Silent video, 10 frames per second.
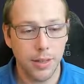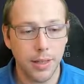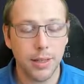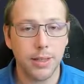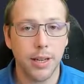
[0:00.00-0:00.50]

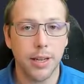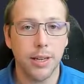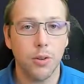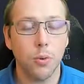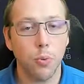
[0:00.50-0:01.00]
is
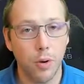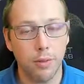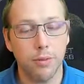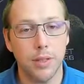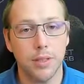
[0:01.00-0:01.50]
a
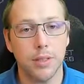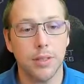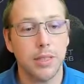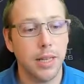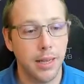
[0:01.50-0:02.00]
reference
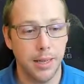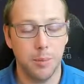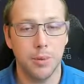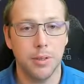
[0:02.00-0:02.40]
type.